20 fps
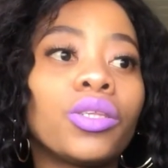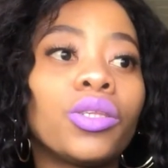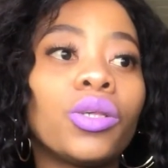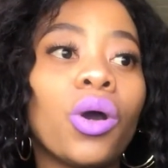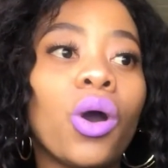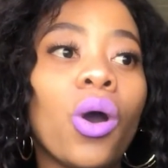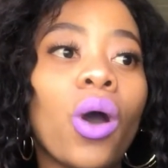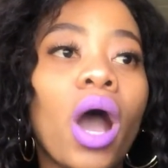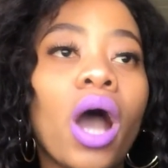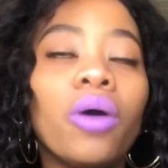
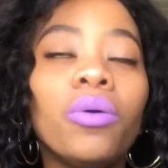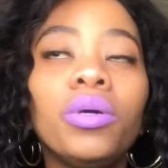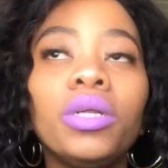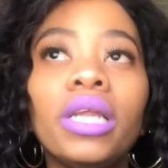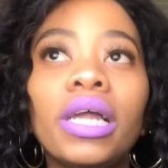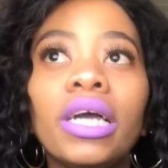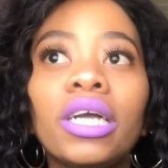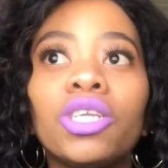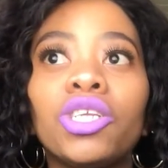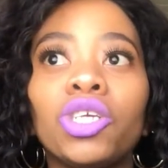So I would
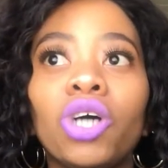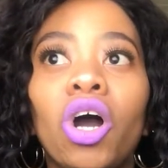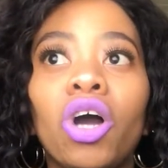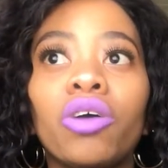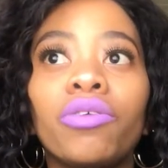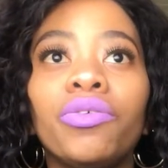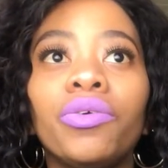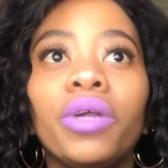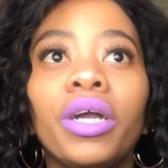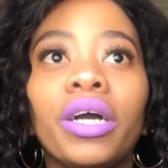like
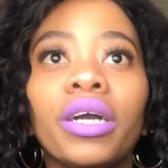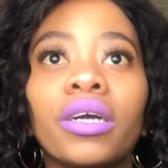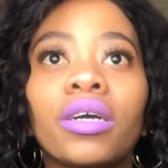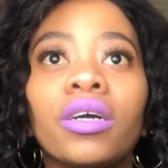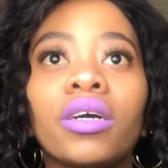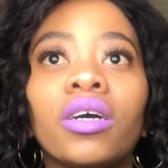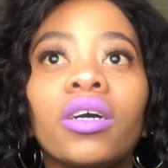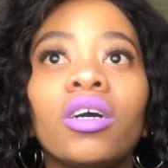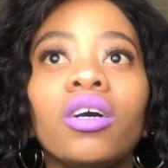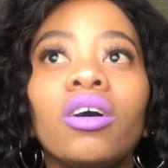jog for
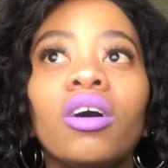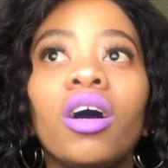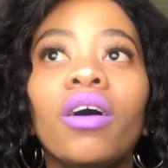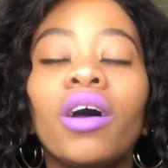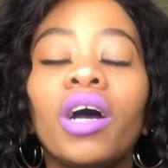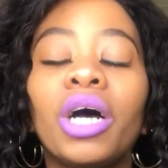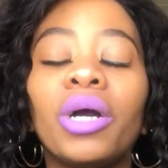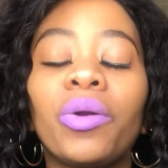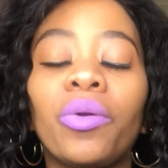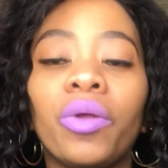like
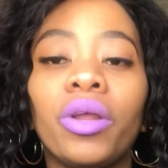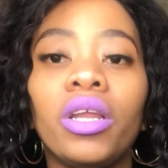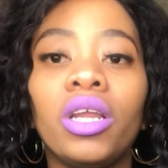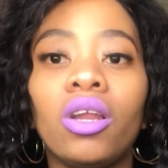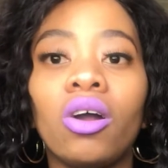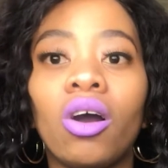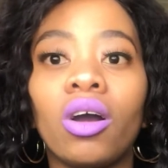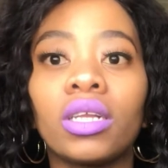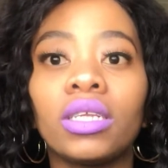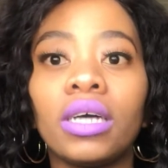a really
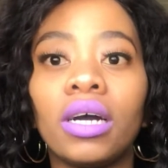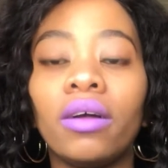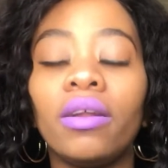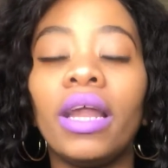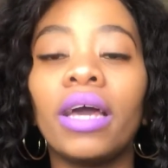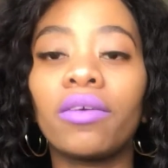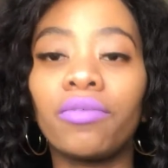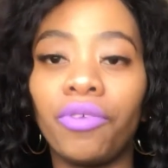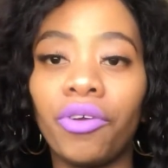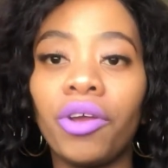long
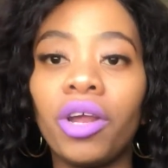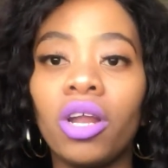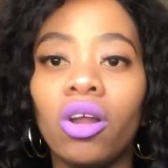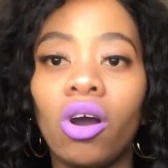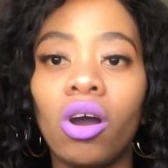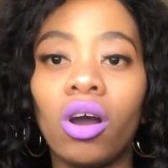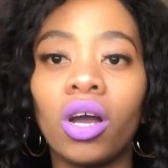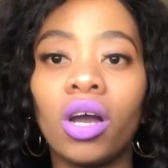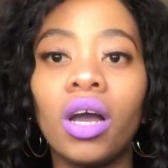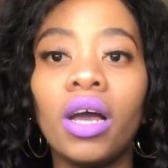time, like very
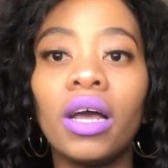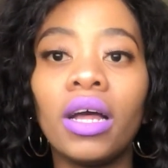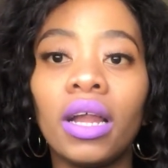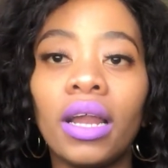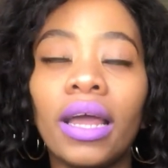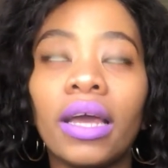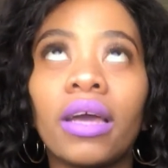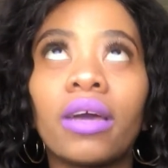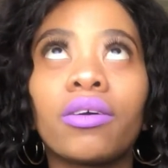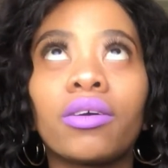long,
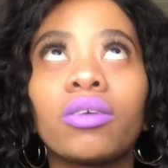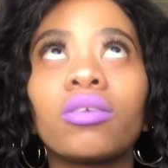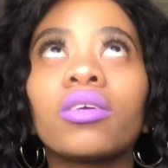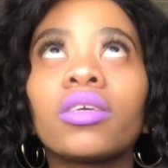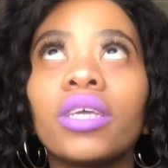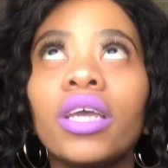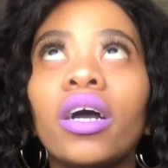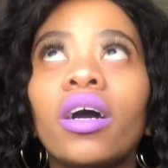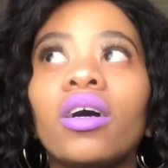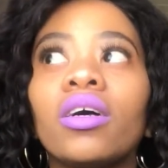like
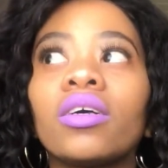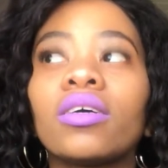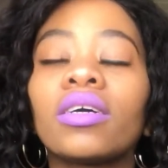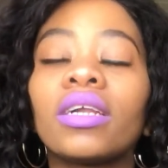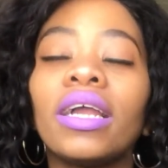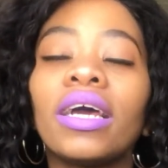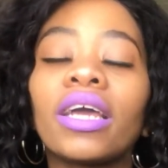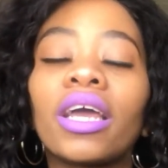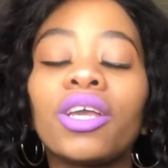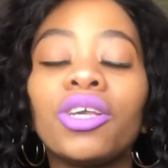yeah,
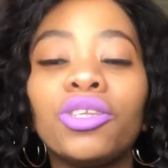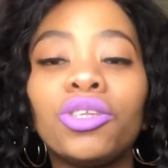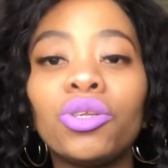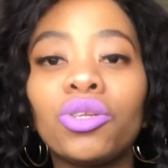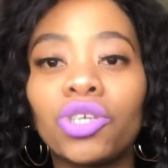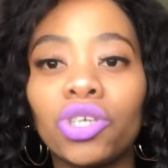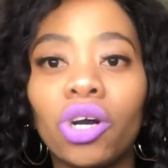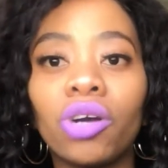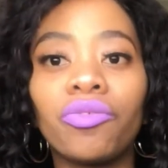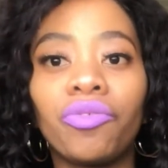like I used to
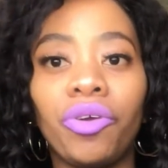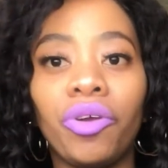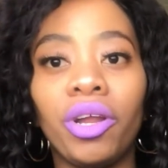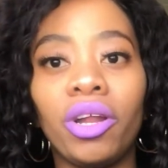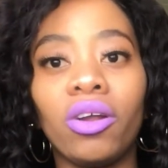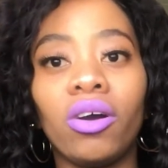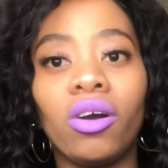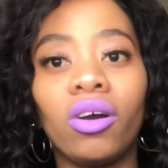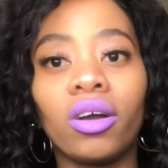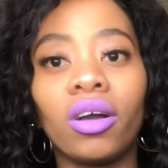jog very
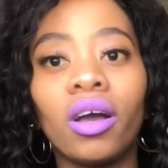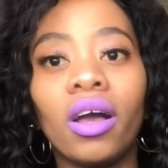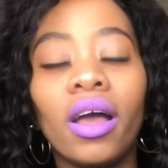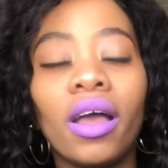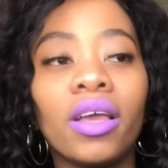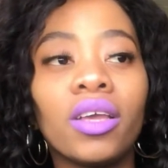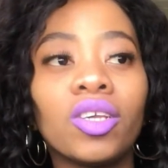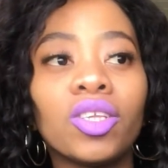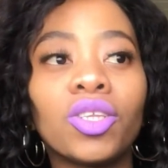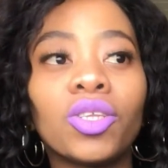long
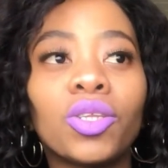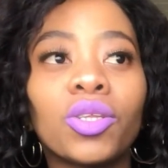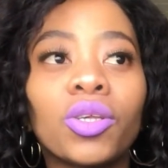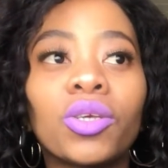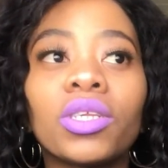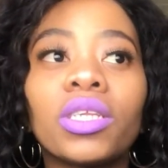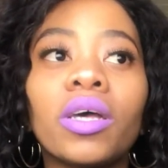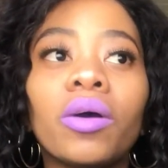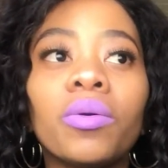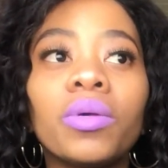
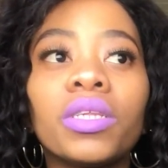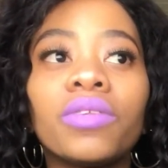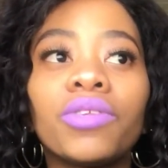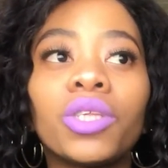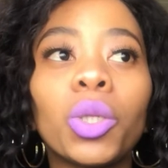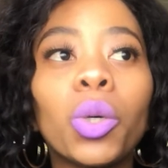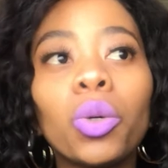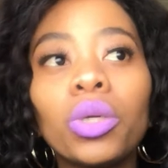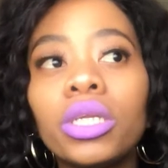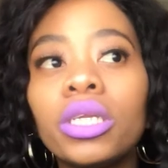because I was
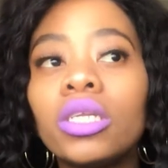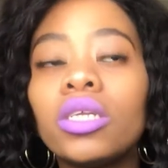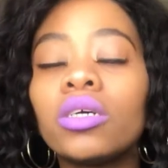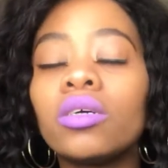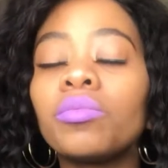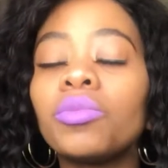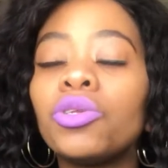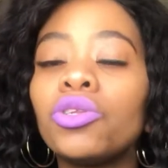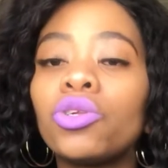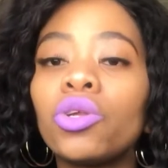so
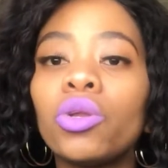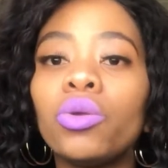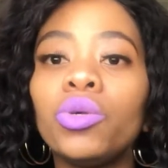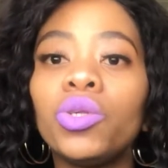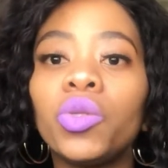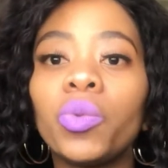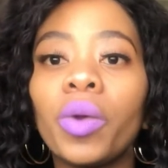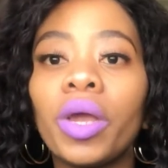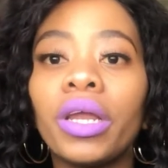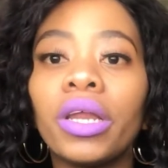determined to
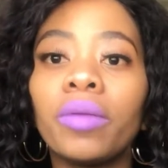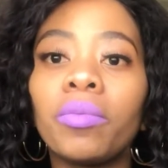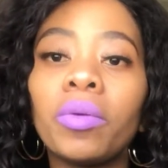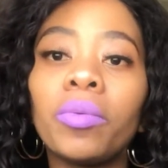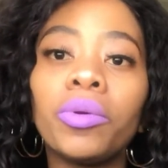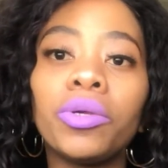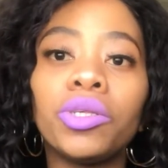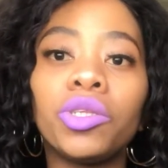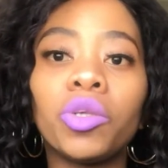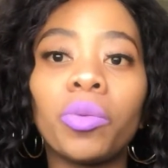lose weight, and
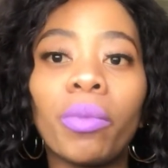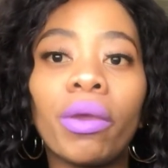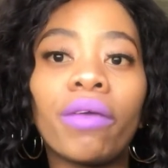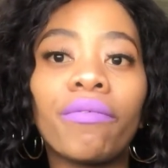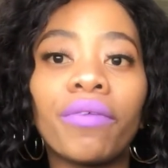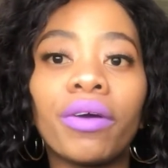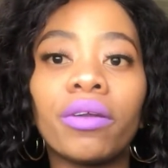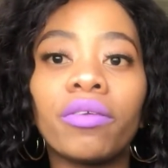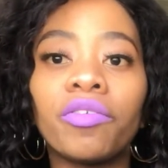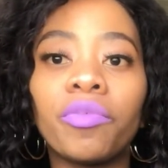people used to make
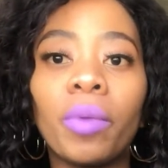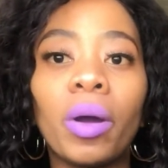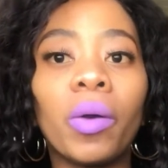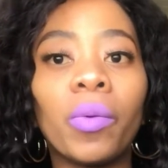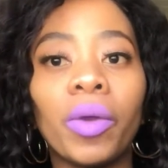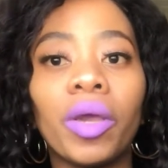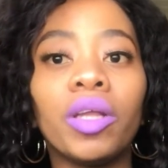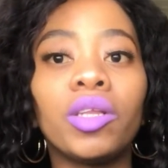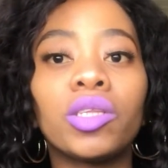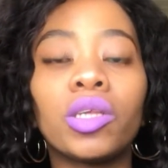fun of my
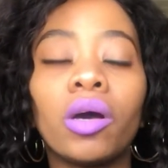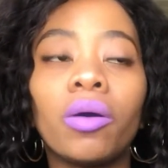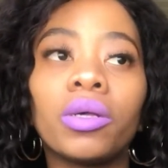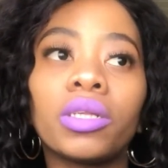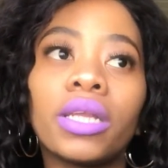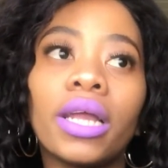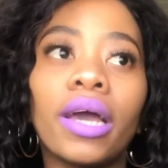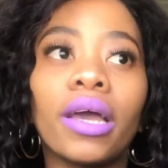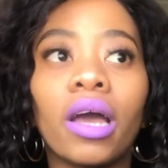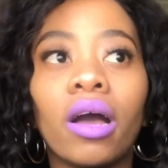weight. So I
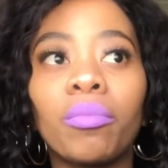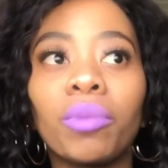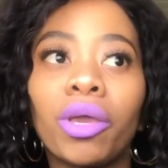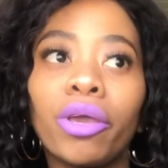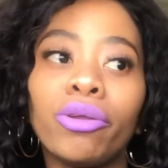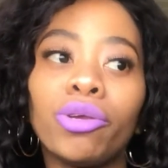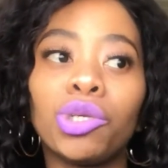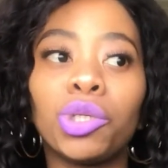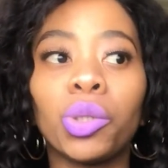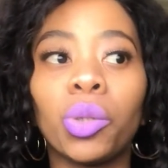was like, I'm
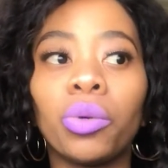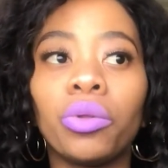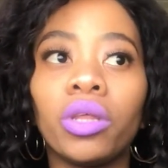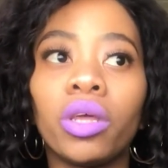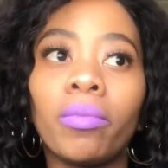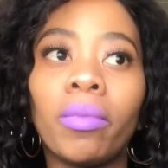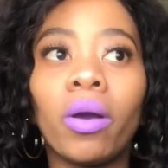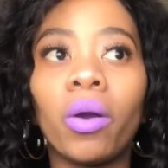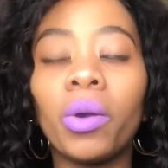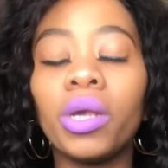gonna show
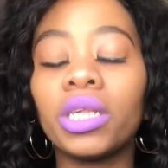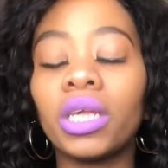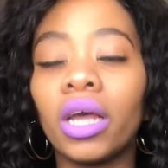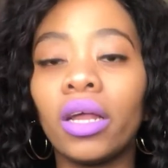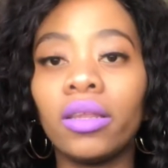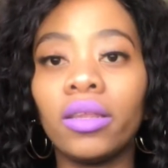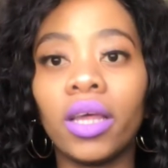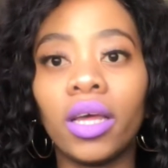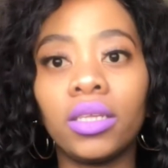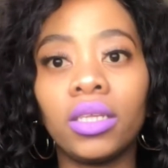them. I always
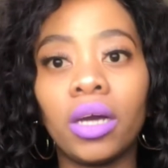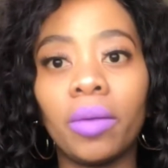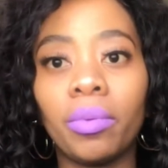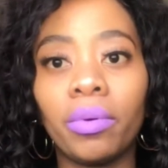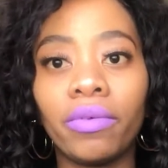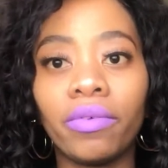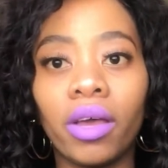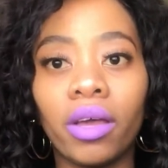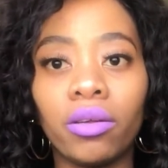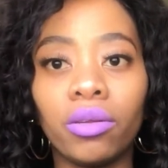had that type
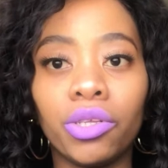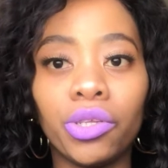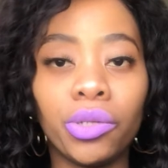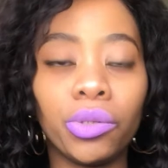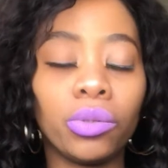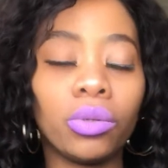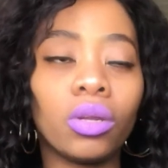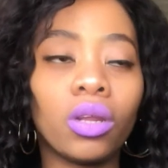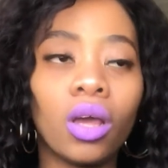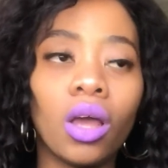of
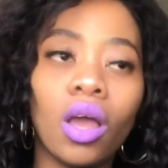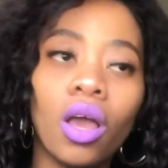attitude.